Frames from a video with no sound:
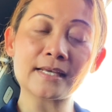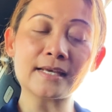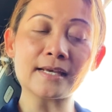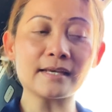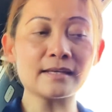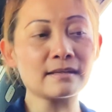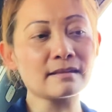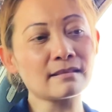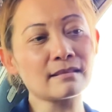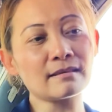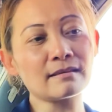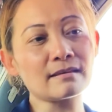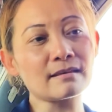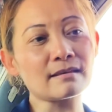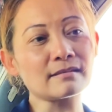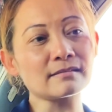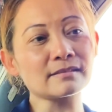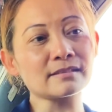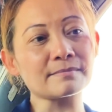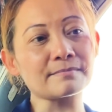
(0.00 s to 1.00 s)
Anything
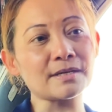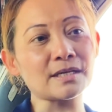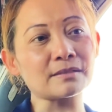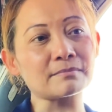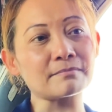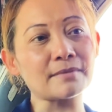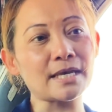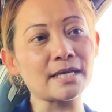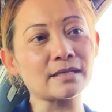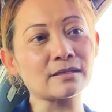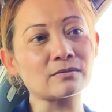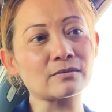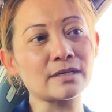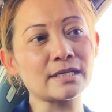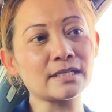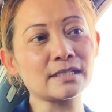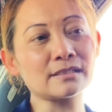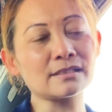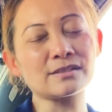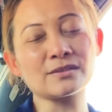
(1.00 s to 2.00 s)
else about
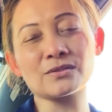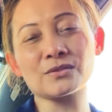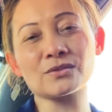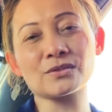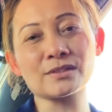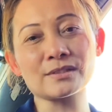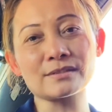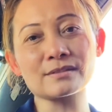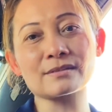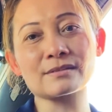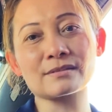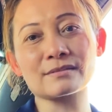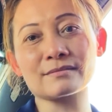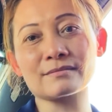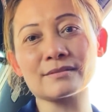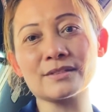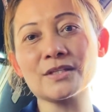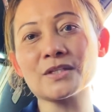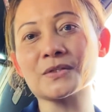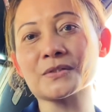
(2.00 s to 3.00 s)
migraines? You just,
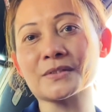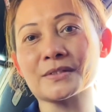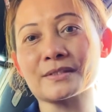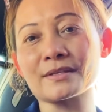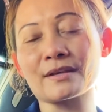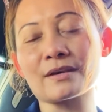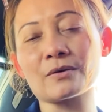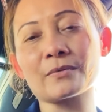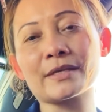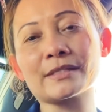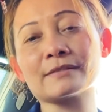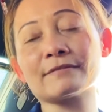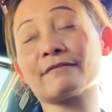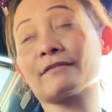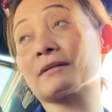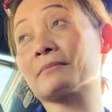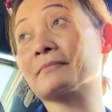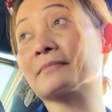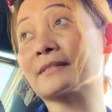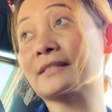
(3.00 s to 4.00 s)
you know, stay away
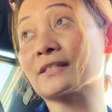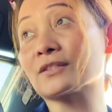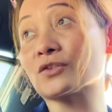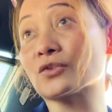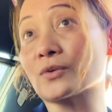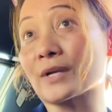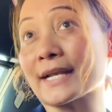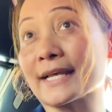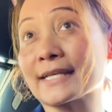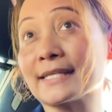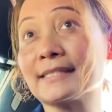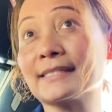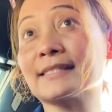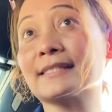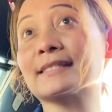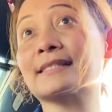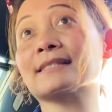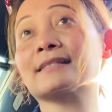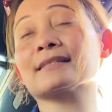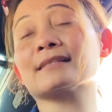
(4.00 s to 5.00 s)
from
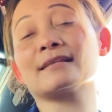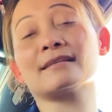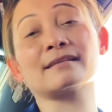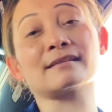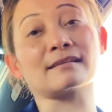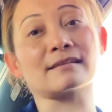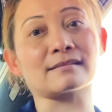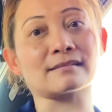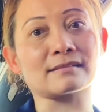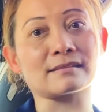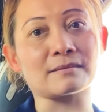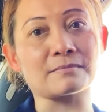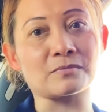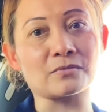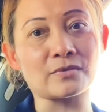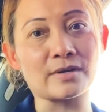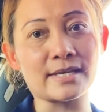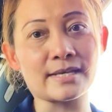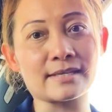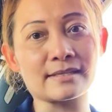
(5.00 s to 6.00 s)
stress, get
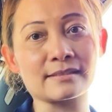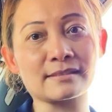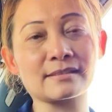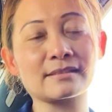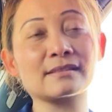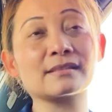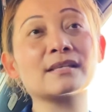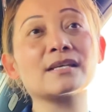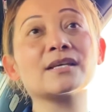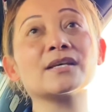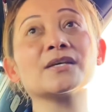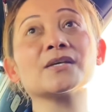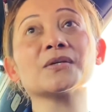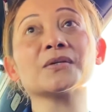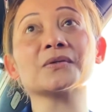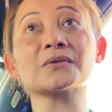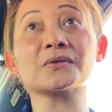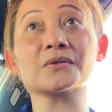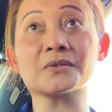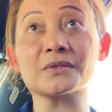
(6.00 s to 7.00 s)
some rest.
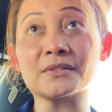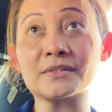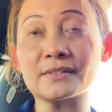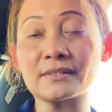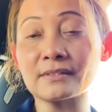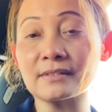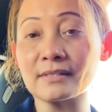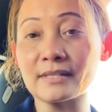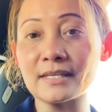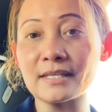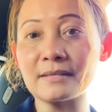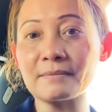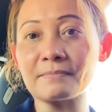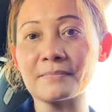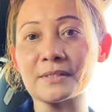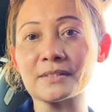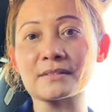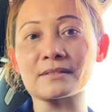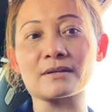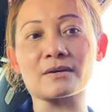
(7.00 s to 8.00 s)
Good
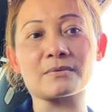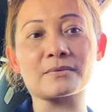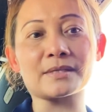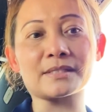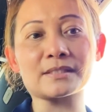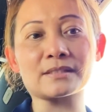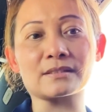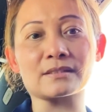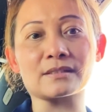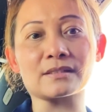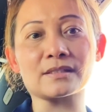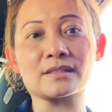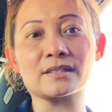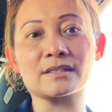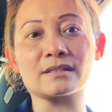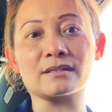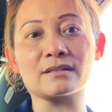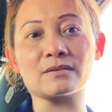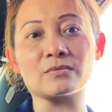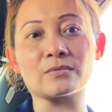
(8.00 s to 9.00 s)
sleep is always
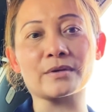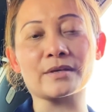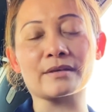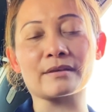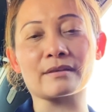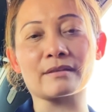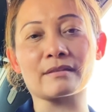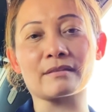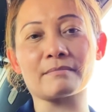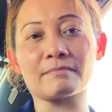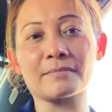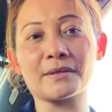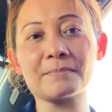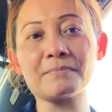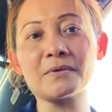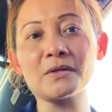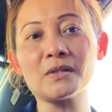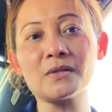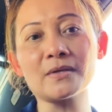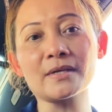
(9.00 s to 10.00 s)
good. With
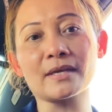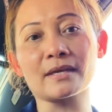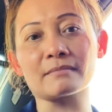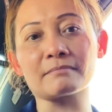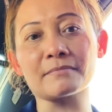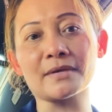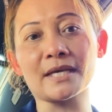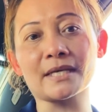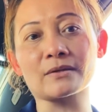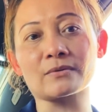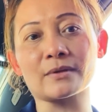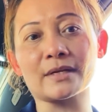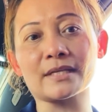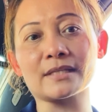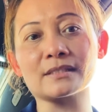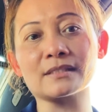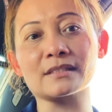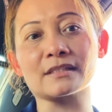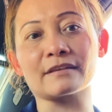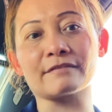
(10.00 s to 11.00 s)
people who get
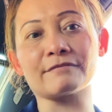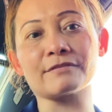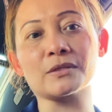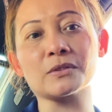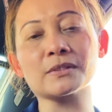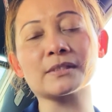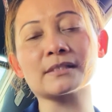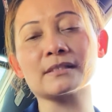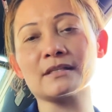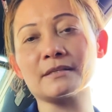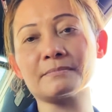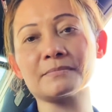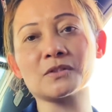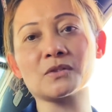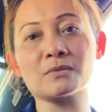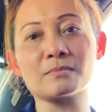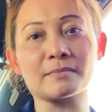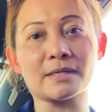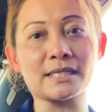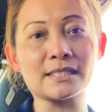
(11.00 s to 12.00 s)
migraines, if you sleep
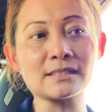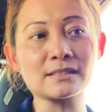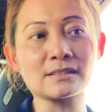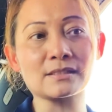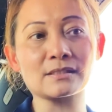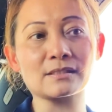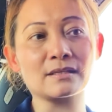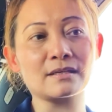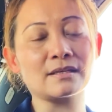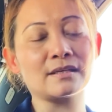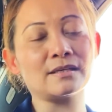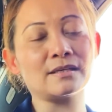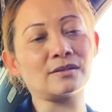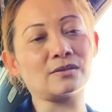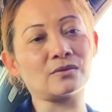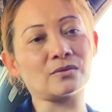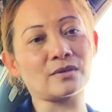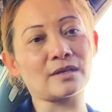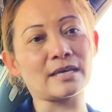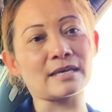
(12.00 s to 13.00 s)
too much,
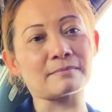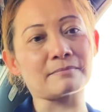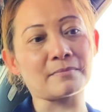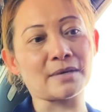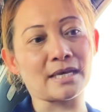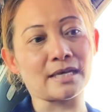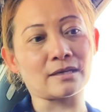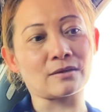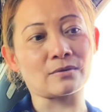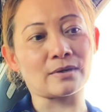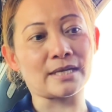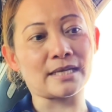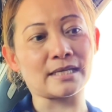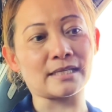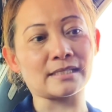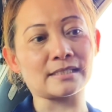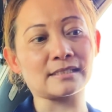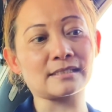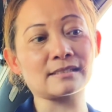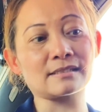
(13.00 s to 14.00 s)
you get
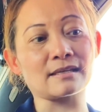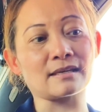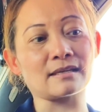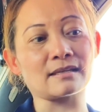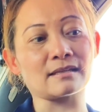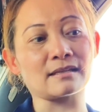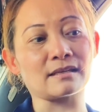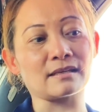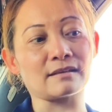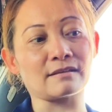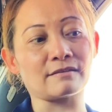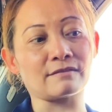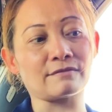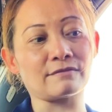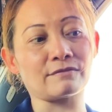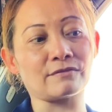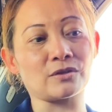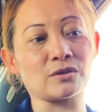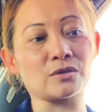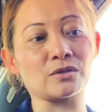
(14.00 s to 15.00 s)
migraines, and if
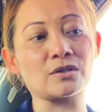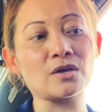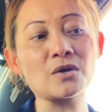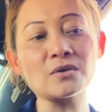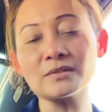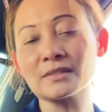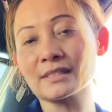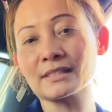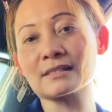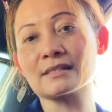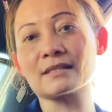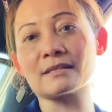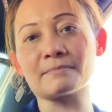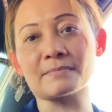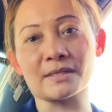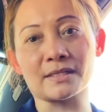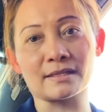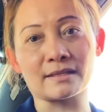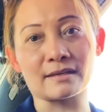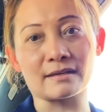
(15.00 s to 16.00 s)
you don't
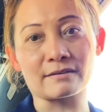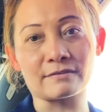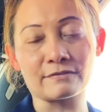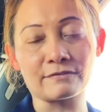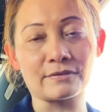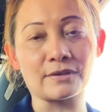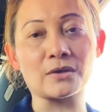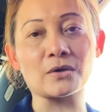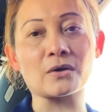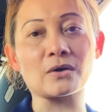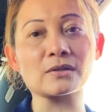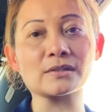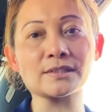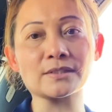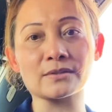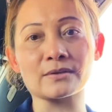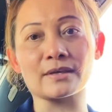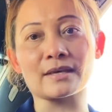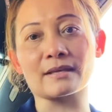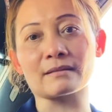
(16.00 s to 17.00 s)
sleep enough, you
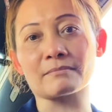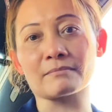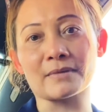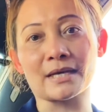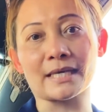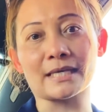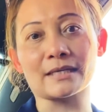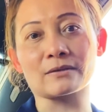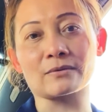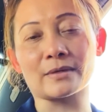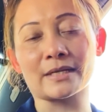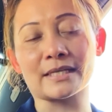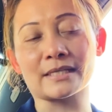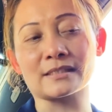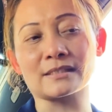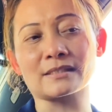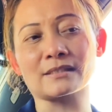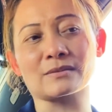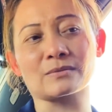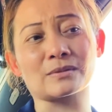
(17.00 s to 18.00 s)
also get
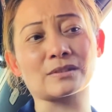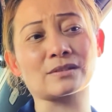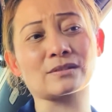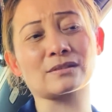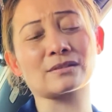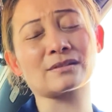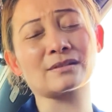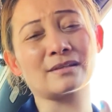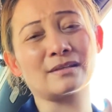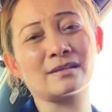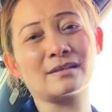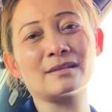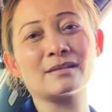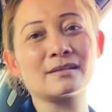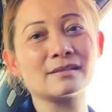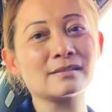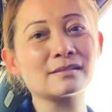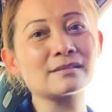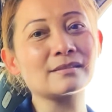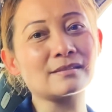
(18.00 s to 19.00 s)
migraines, which
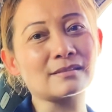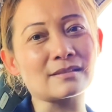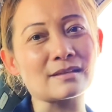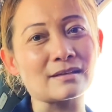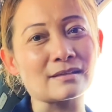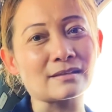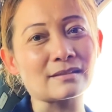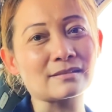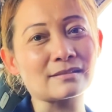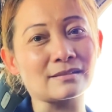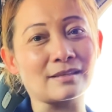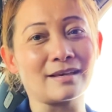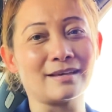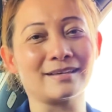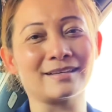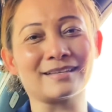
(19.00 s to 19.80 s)
sucks.